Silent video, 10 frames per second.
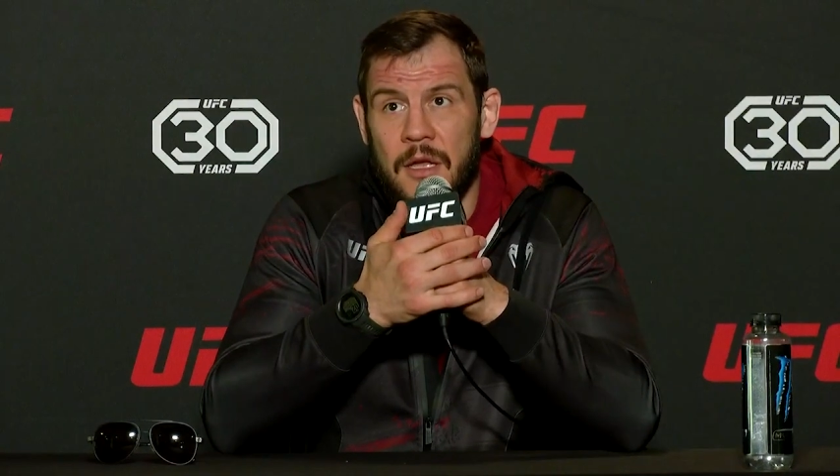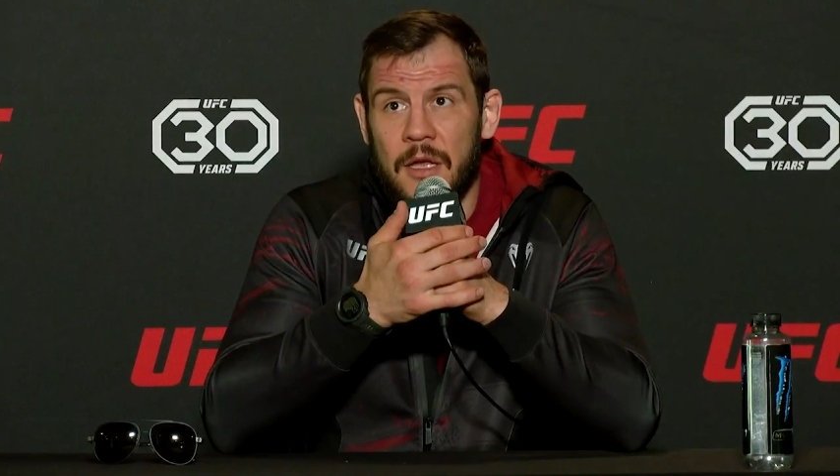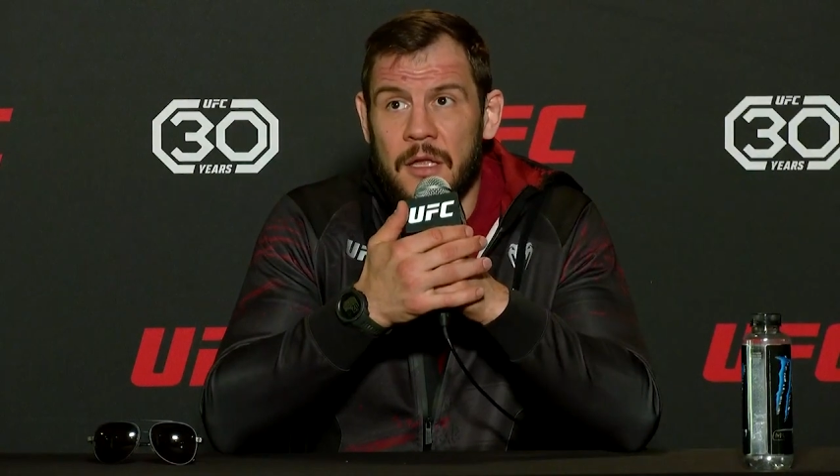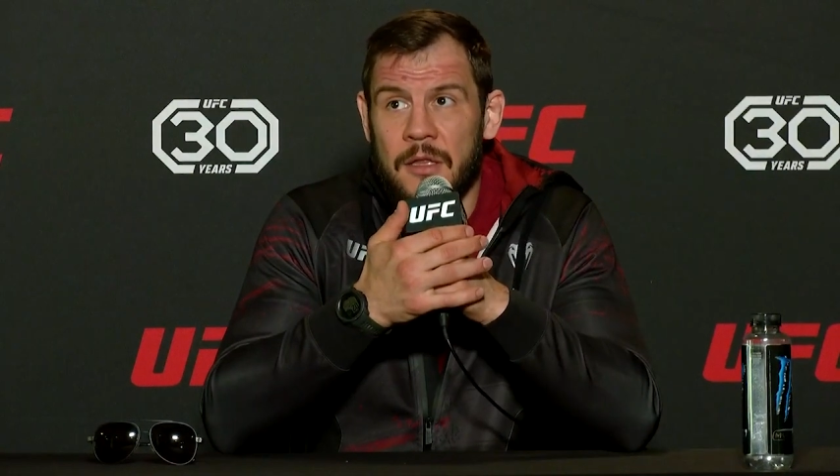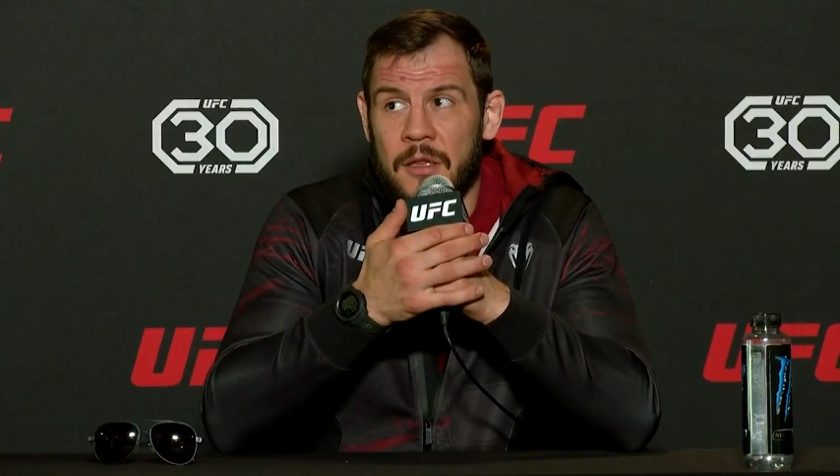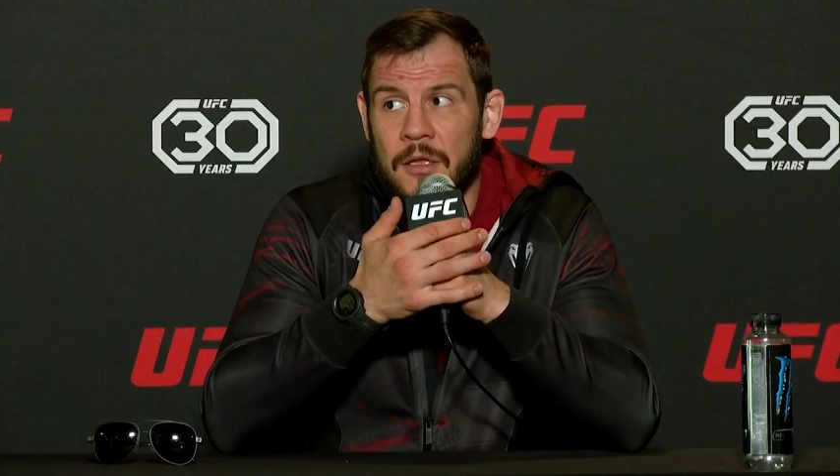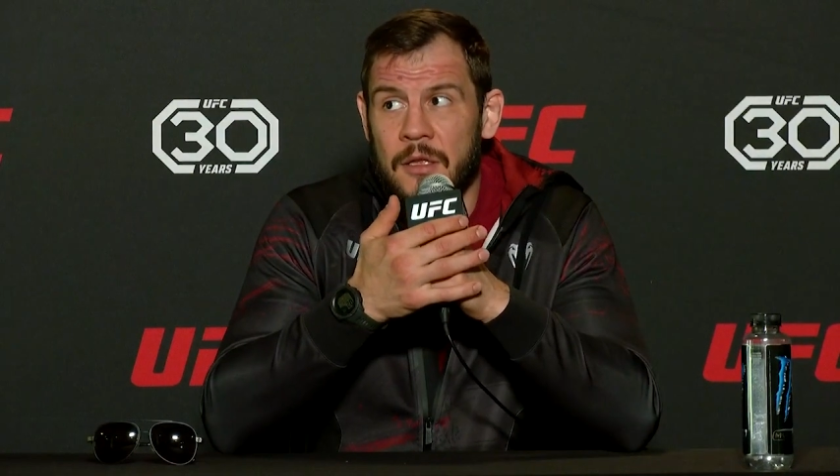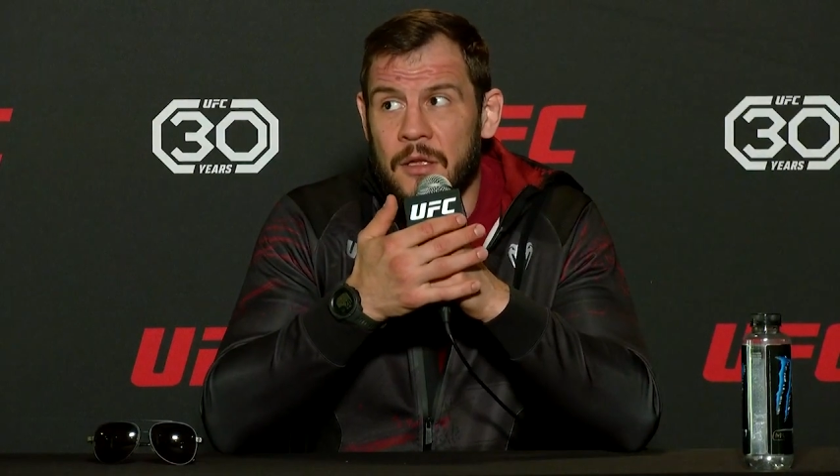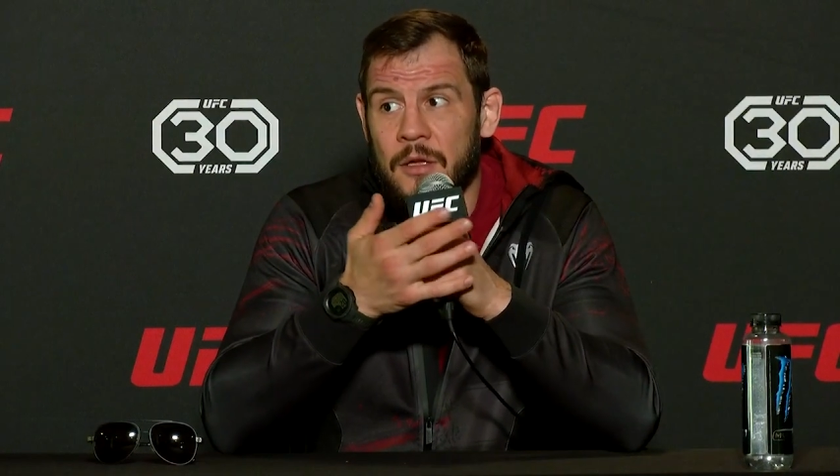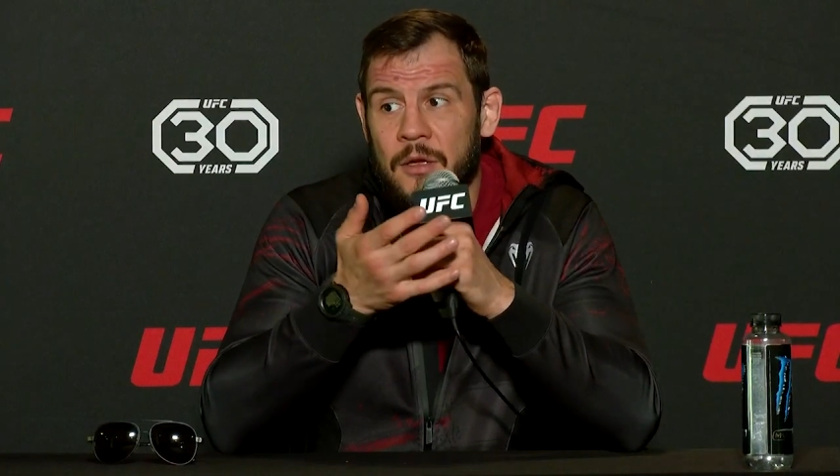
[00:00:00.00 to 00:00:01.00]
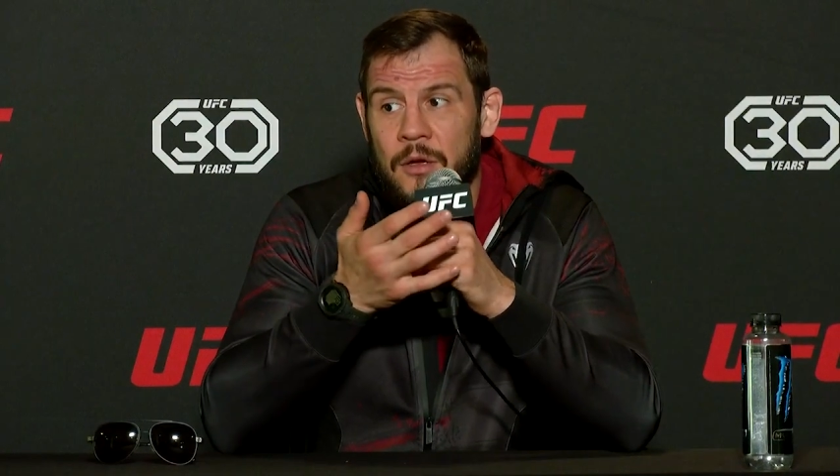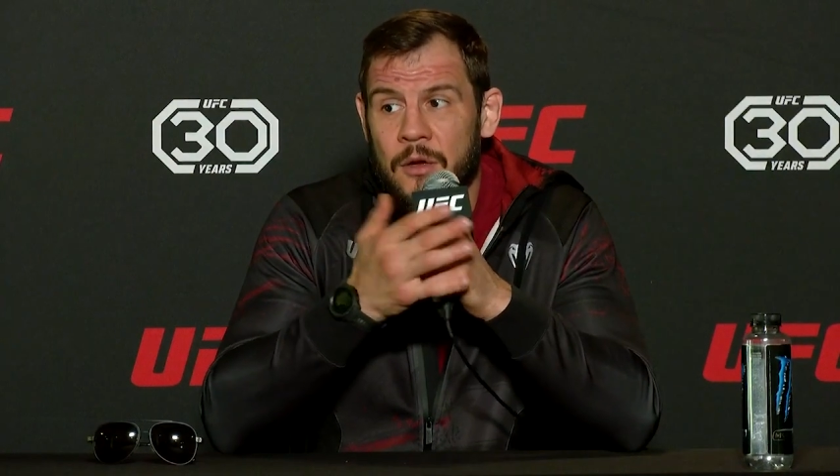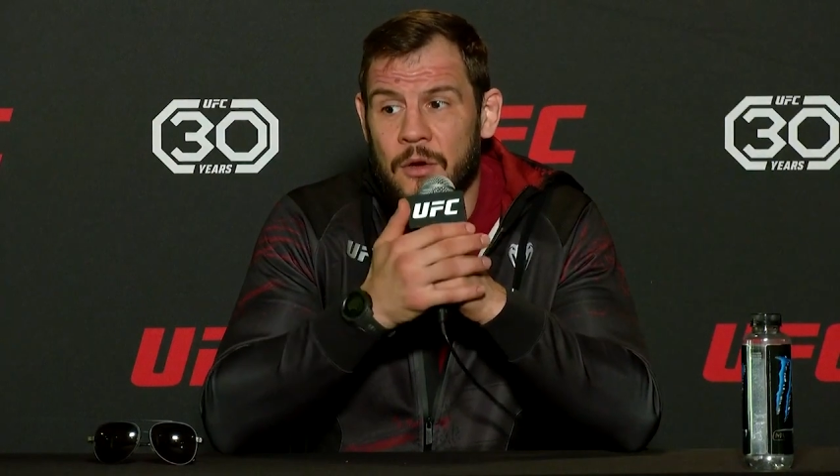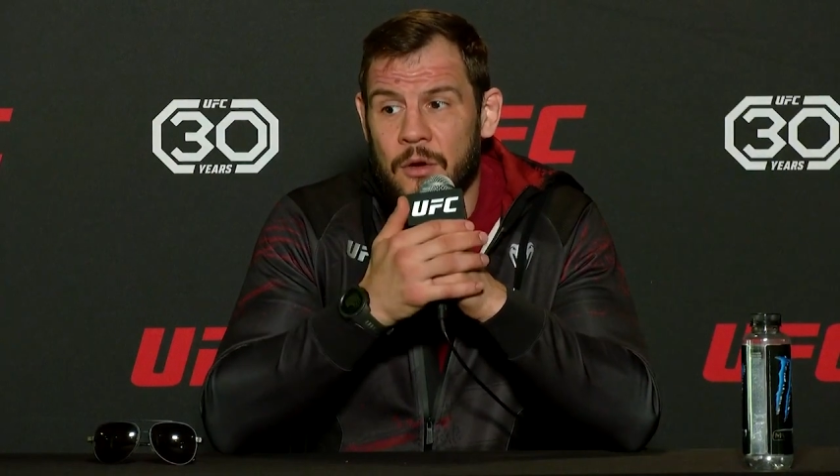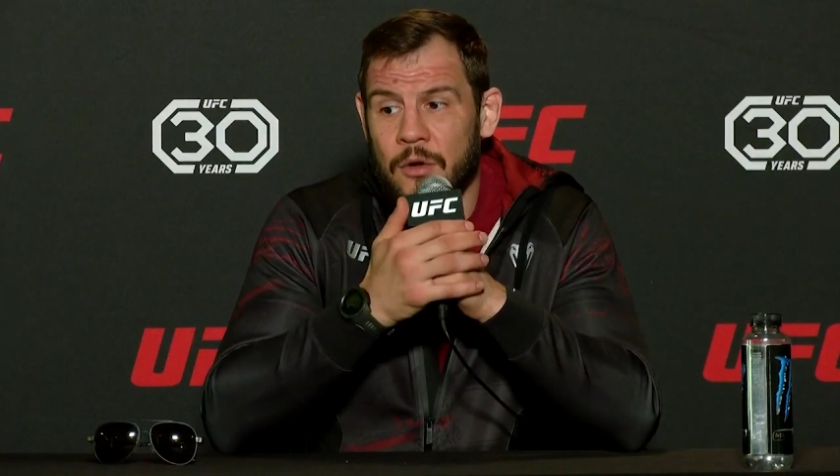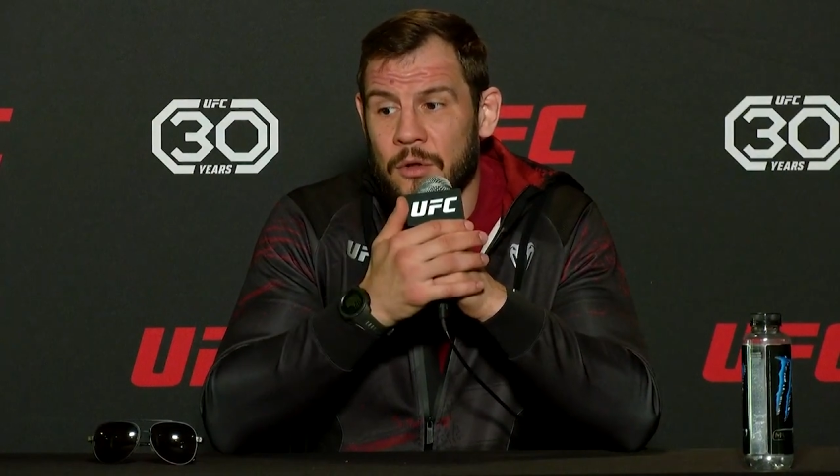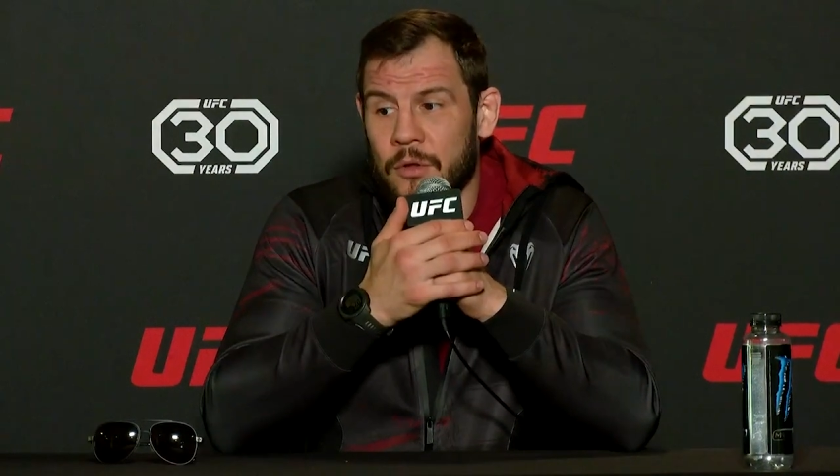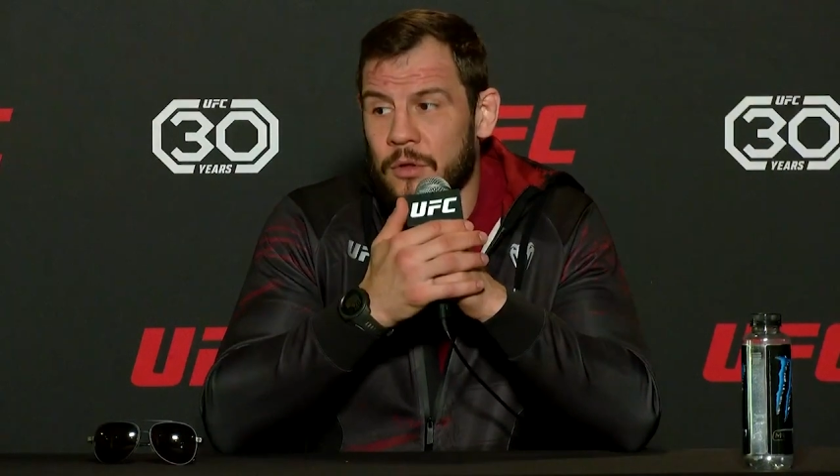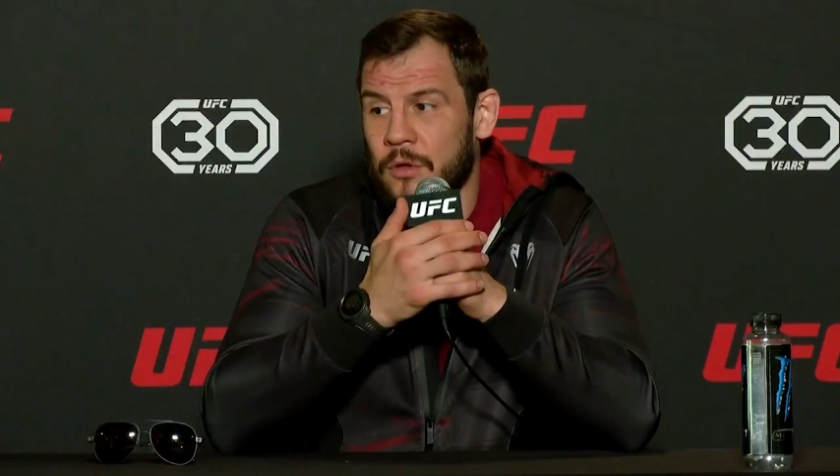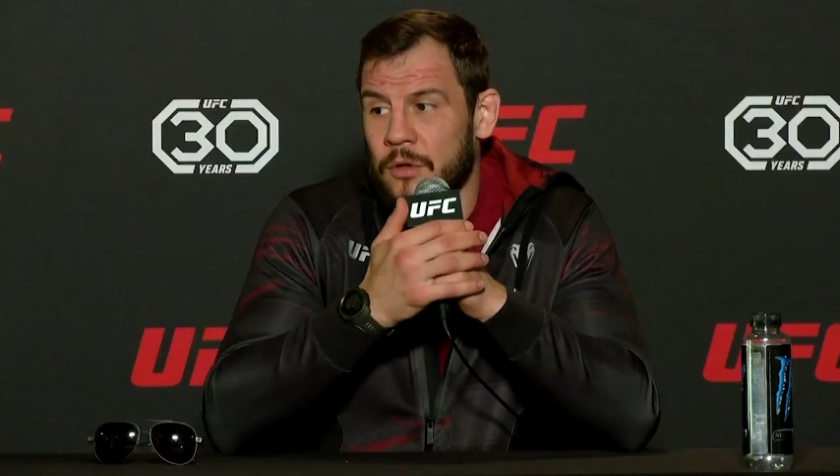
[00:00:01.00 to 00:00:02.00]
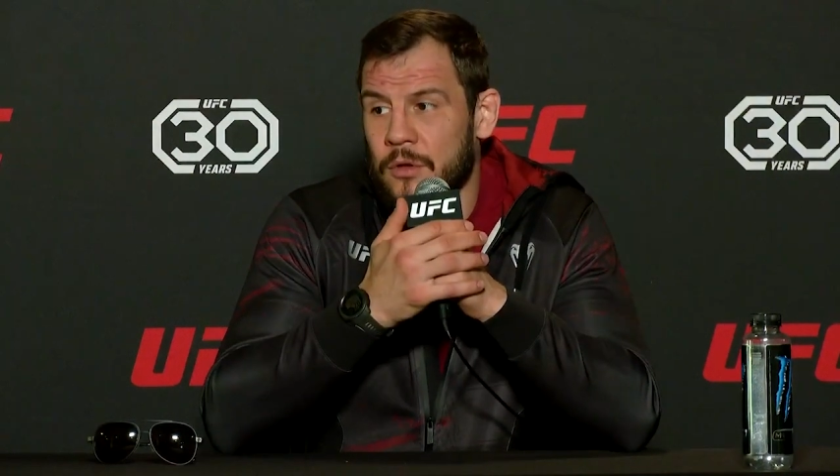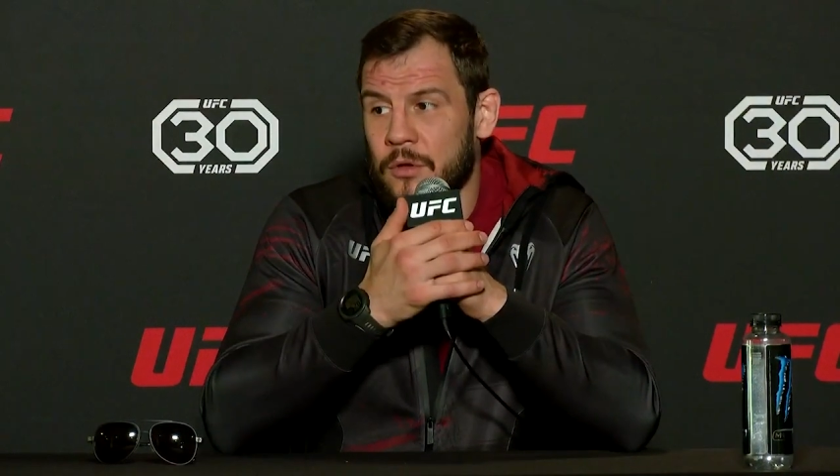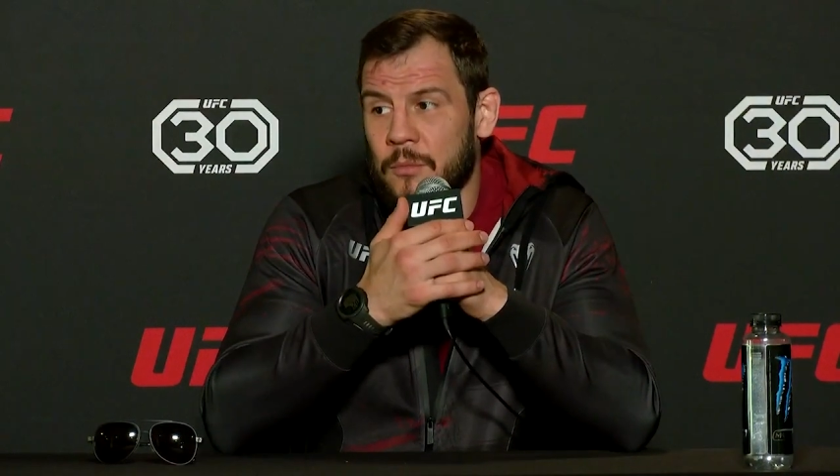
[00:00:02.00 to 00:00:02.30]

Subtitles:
and all